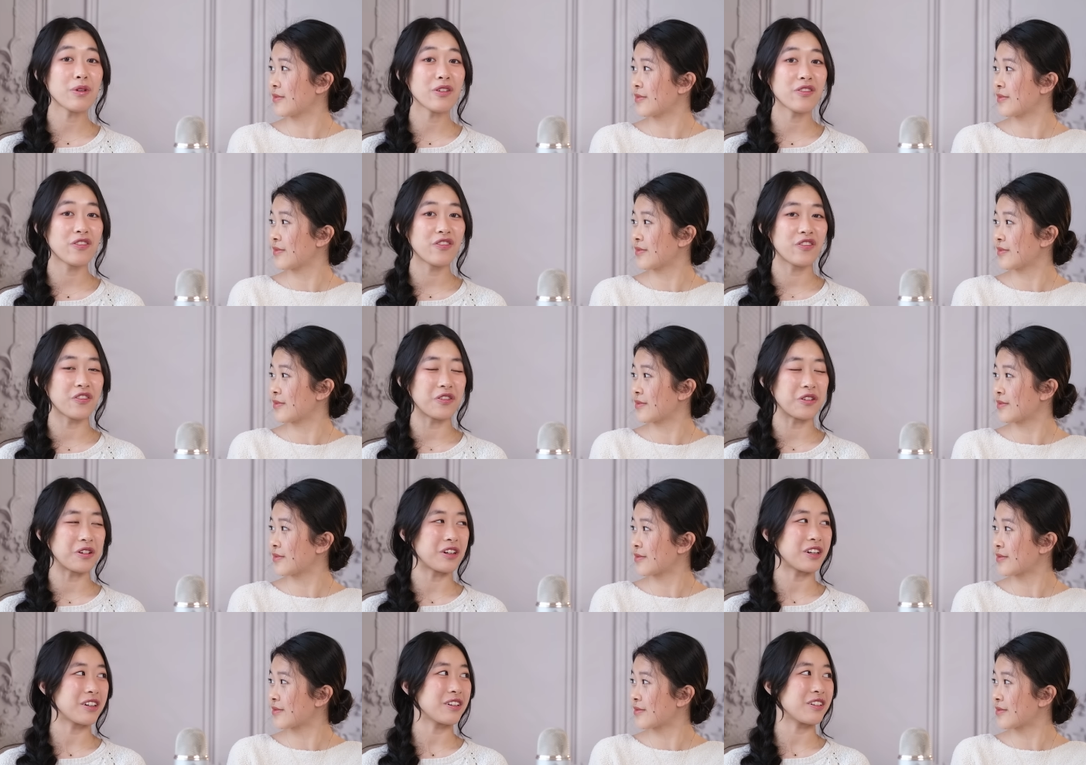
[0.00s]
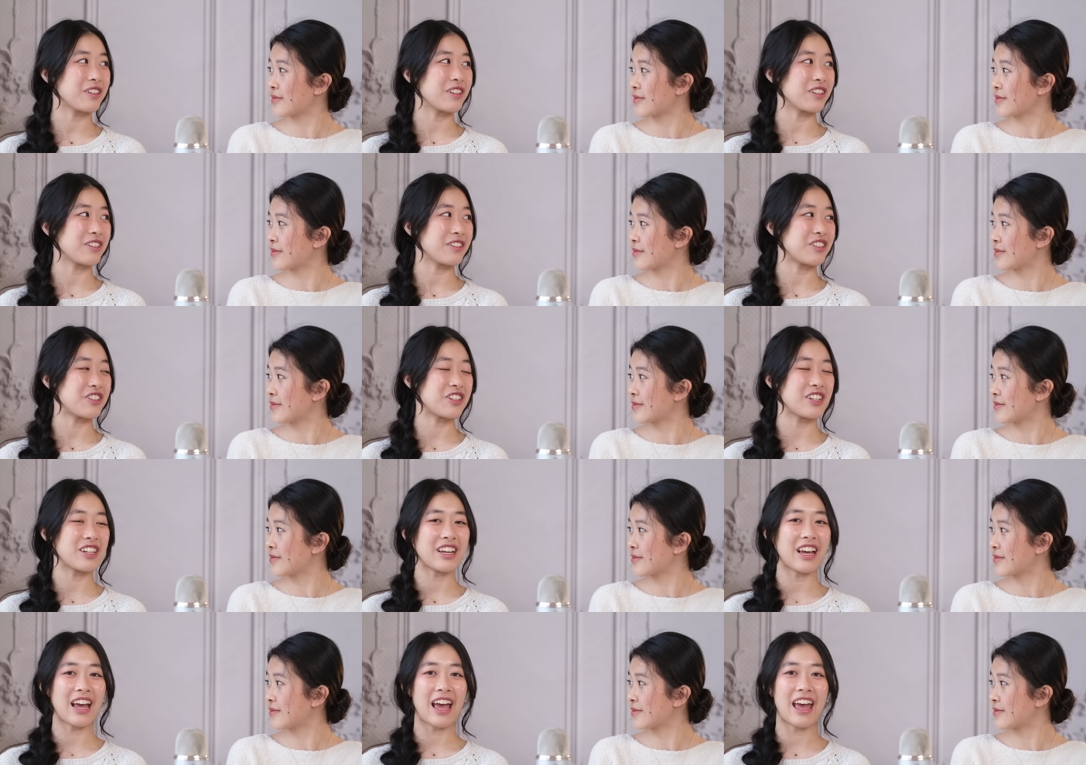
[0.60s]
Speaker 1: before
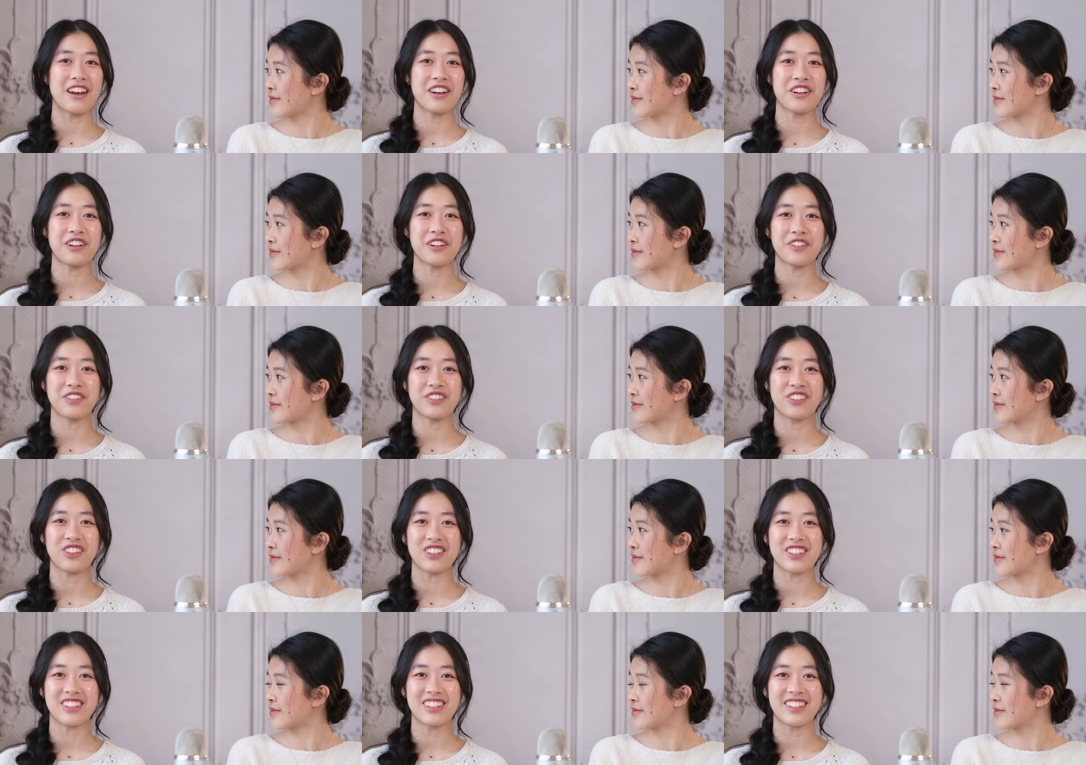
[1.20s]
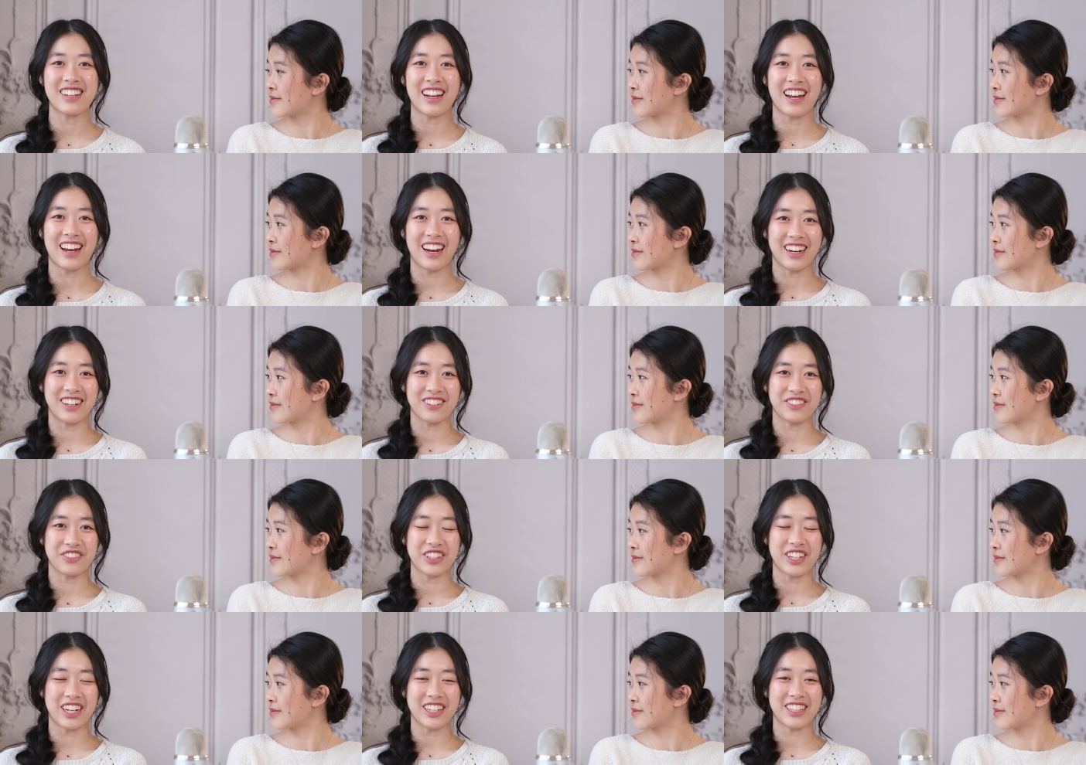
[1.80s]
she entered the
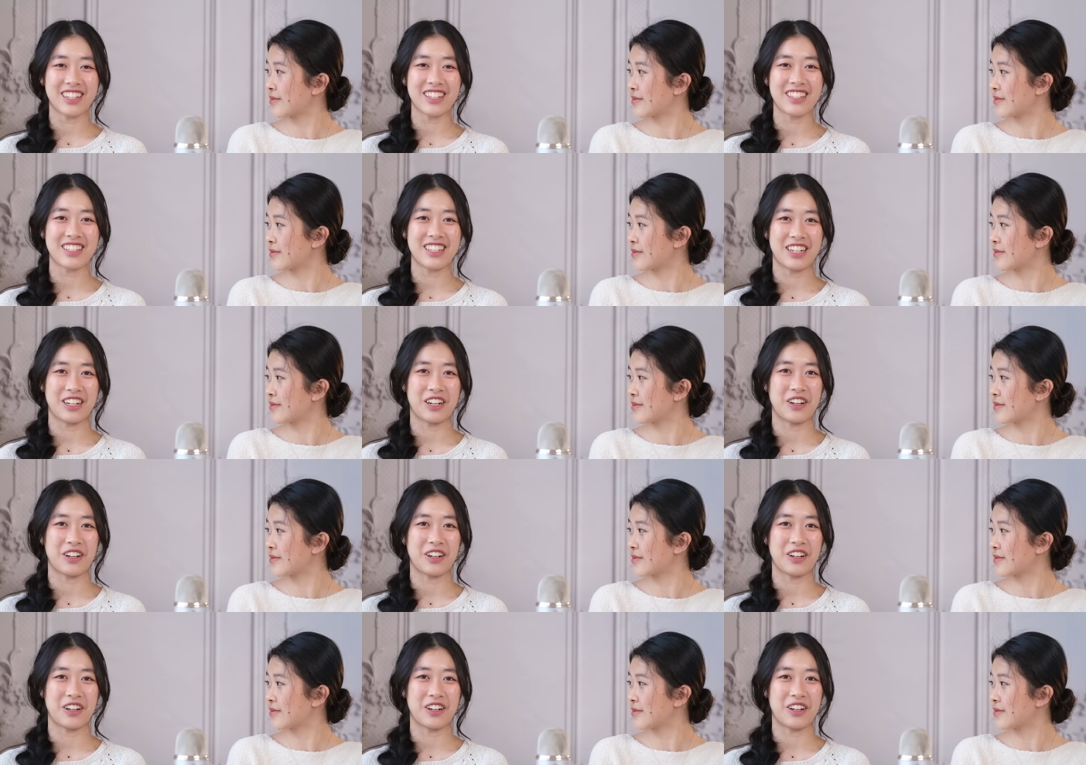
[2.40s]
stage, we got to see